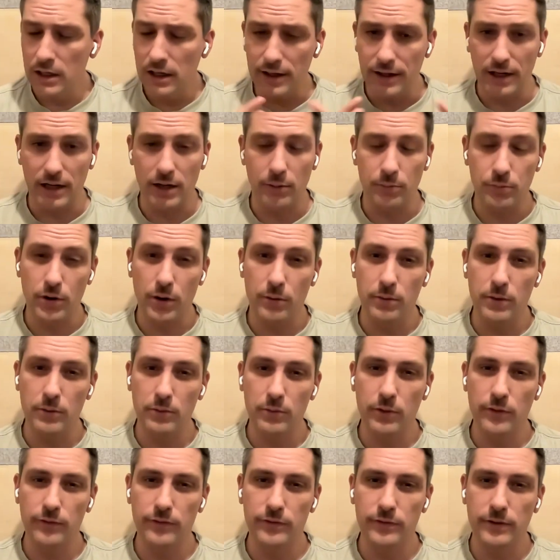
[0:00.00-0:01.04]
Another problem
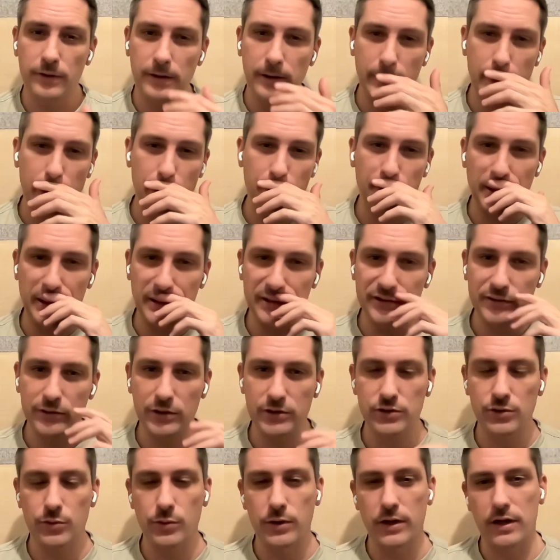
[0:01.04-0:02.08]
with a campaign
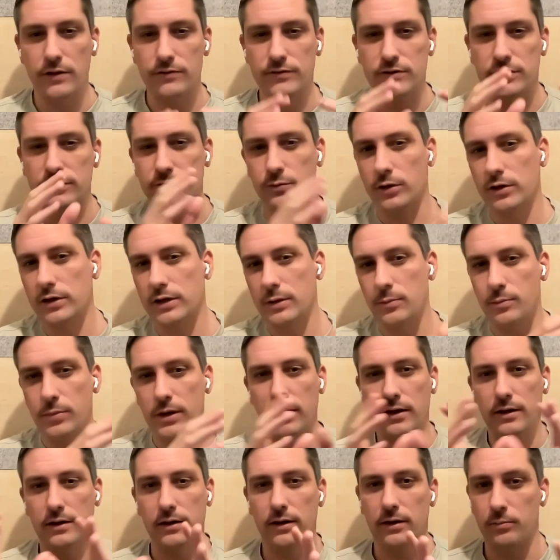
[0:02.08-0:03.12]
structure where you have just one
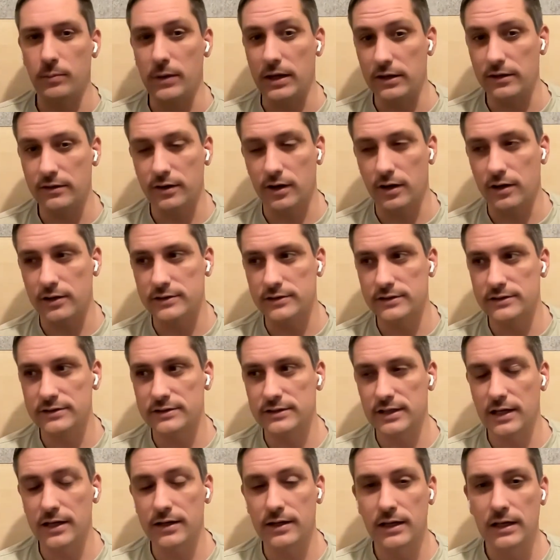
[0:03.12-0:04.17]
campaign and many targets
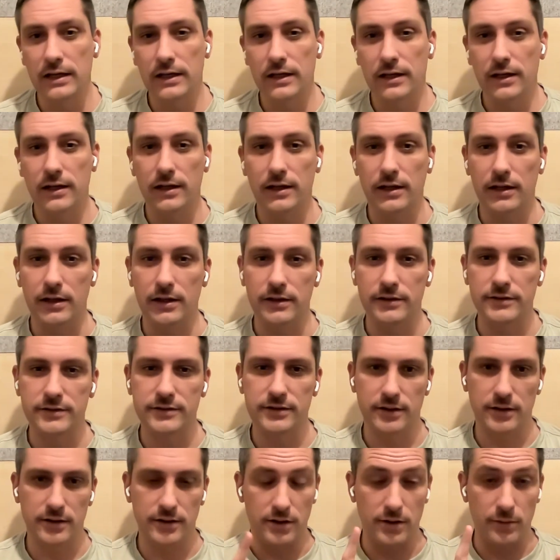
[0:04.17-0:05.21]
inside is
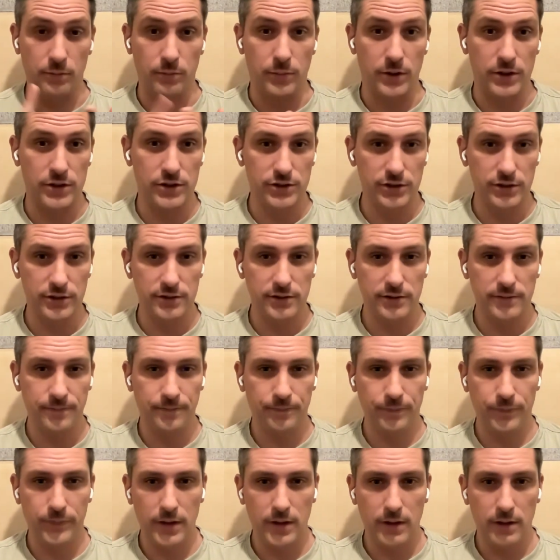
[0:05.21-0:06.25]
the budget,
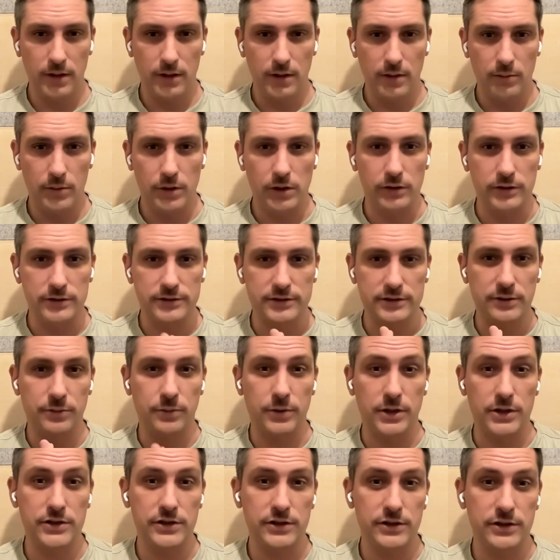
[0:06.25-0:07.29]
because the
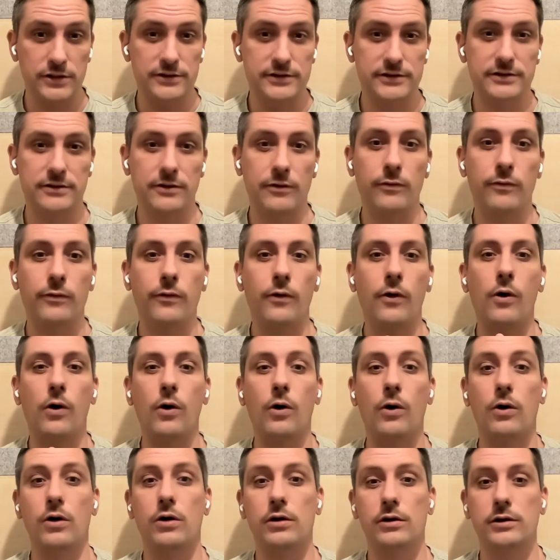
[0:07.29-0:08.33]
budget is for
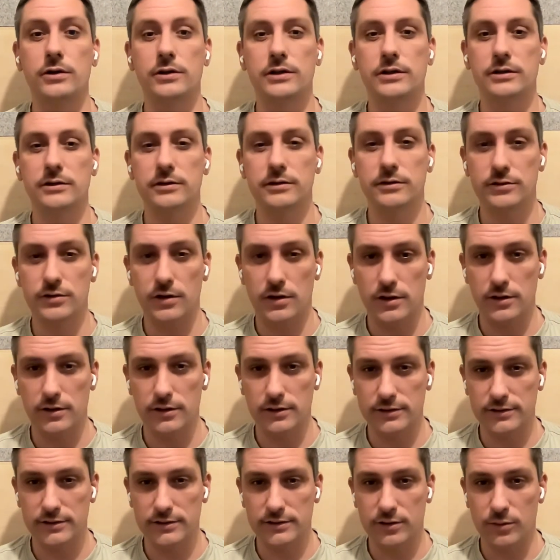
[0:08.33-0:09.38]
all the
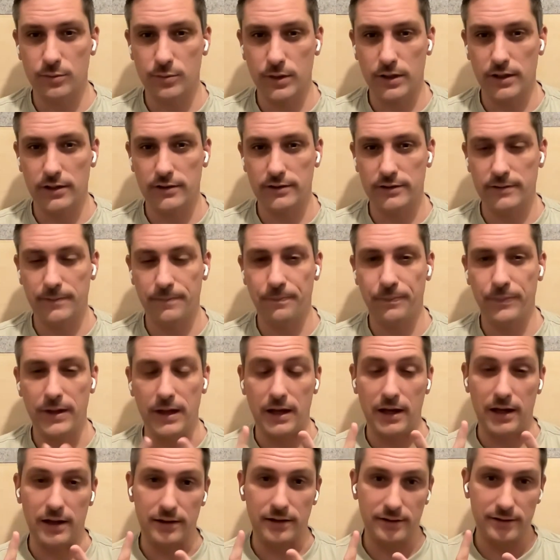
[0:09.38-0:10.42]
targets combined.
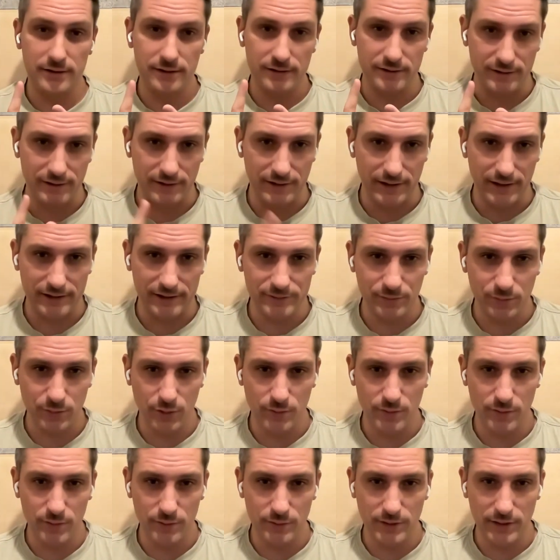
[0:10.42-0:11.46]
And the next
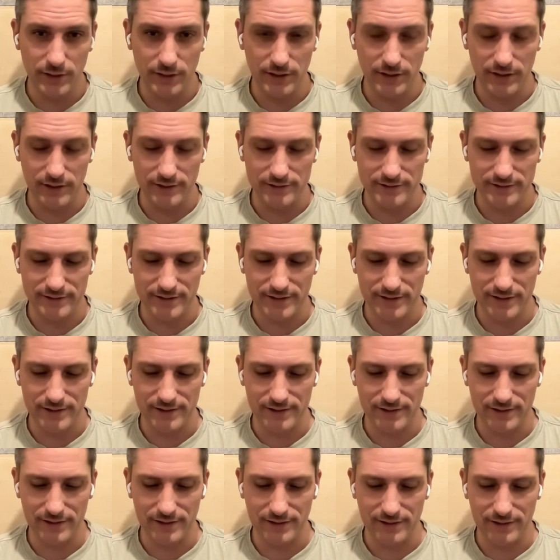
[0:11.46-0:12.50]
problem is
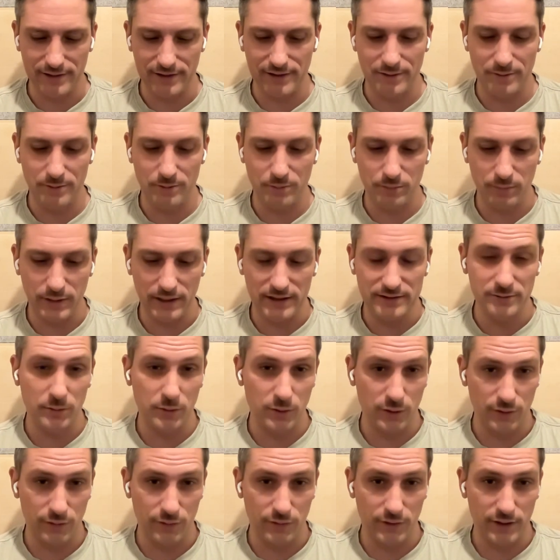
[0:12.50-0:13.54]
the placement
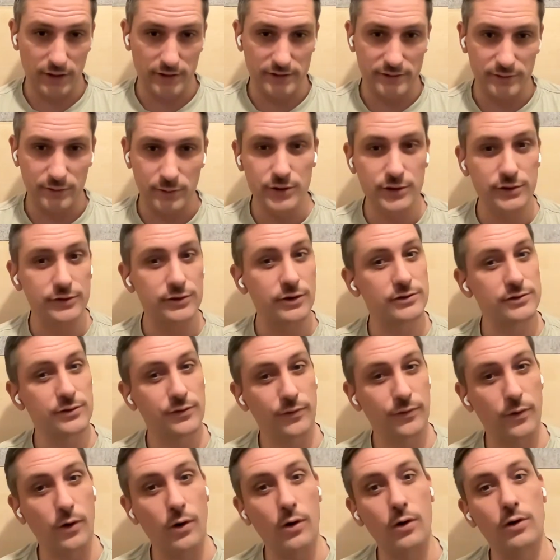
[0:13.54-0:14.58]
modifiers, which is also
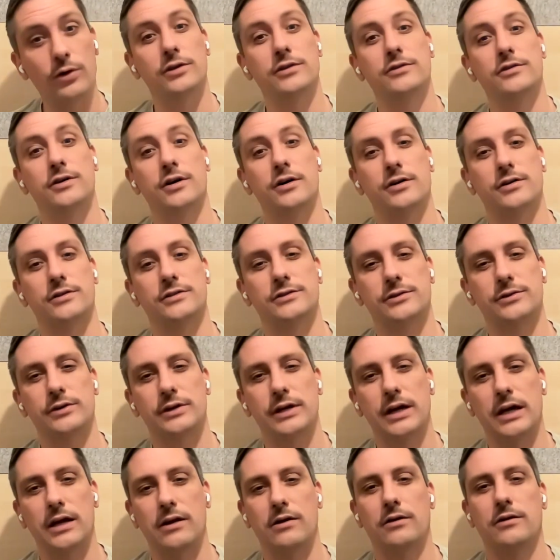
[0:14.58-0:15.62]
for all the targets. So you
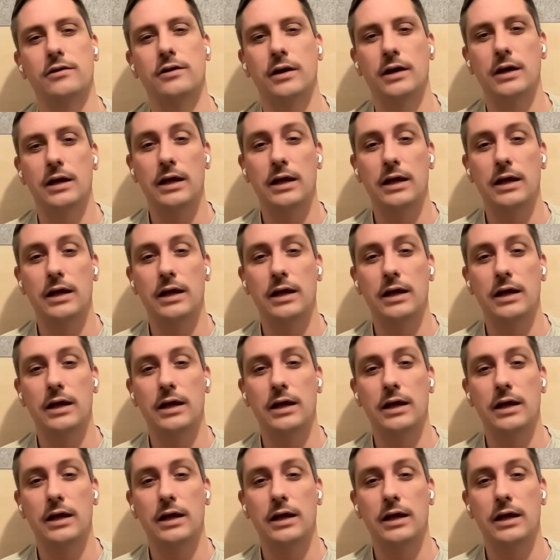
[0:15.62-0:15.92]
cannot